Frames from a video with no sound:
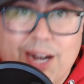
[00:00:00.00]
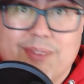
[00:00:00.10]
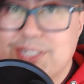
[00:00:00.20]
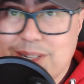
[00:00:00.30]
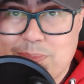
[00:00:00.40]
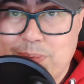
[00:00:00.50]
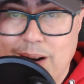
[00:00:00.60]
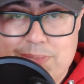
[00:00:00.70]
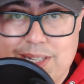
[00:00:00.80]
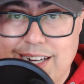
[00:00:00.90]
every single
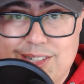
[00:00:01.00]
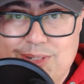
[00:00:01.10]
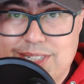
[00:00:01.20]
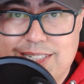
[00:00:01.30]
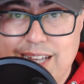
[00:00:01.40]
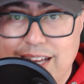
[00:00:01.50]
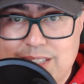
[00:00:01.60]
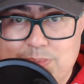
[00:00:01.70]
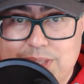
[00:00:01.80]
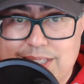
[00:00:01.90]
prompt that I use in
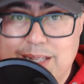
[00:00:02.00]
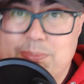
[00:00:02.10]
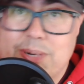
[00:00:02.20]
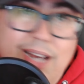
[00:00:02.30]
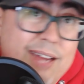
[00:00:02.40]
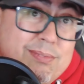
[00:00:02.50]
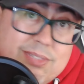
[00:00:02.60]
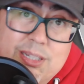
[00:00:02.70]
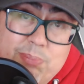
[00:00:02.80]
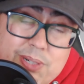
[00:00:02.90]
ChatGPT, but I
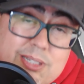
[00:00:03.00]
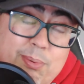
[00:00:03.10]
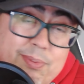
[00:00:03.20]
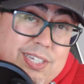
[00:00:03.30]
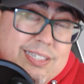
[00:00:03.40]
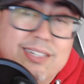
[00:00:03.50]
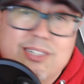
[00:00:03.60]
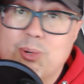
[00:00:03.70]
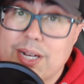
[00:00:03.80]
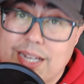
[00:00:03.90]
did put some of these
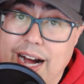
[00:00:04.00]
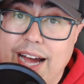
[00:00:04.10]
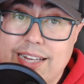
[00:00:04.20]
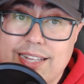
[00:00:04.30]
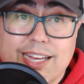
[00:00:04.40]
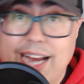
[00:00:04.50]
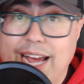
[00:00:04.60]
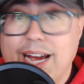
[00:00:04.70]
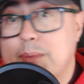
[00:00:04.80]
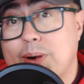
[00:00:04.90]
into a guide, like an
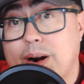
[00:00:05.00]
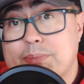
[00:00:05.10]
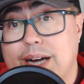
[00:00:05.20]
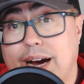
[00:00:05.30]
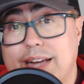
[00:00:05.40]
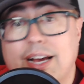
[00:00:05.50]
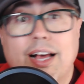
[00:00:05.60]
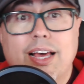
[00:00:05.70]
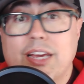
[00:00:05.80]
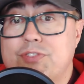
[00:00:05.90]
AI prompt guide.
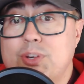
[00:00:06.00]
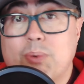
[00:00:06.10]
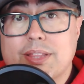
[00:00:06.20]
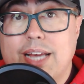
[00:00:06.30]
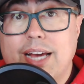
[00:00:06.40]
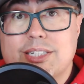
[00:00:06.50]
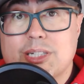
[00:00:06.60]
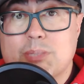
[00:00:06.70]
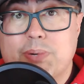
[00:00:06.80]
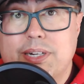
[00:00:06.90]
If you want that,
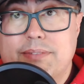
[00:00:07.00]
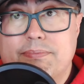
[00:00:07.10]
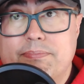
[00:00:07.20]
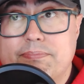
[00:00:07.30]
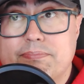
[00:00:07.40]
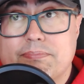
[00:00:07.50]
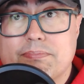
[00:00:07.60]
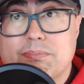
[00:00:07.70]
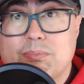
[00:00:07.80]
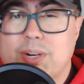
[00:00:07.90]
just put,
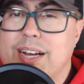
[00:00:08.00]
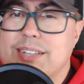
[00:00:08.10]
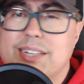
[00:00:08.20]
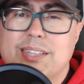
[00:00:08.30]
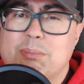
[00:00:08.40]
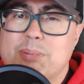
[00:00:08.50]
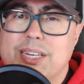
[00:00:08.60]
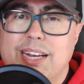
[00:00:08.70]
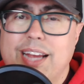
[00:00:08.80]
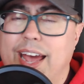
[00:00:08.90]
what did I say at the
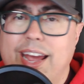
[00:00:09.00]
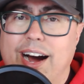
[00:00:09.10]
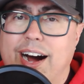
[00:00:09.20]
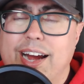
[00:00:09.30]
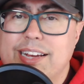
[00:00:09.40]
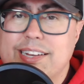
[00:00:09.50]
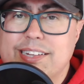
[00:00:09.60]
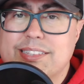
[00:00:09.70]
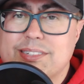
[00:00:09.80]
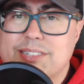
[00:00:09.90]
beginning? AI
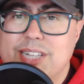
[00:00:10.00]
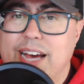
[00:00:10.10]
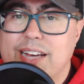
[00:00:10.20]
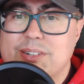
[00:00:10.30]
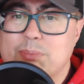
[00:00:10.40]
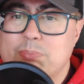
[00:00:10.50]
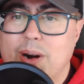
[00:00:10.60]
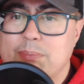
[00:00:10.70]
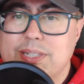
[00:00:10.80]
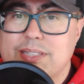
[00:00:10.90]
in the chat or
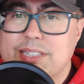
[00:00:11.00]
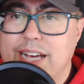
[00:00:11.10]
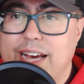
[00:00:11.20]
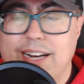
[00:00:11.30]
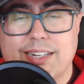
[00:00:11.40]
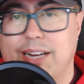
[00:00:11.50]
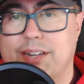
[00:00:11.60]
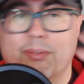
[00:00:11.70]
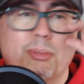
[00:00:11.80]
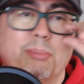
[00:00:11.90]
prompt in the chat? I can't
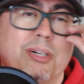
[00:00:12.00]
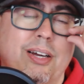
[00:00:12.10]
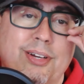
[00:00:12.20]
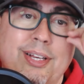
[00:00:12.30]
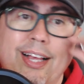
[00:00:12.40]
even remember now.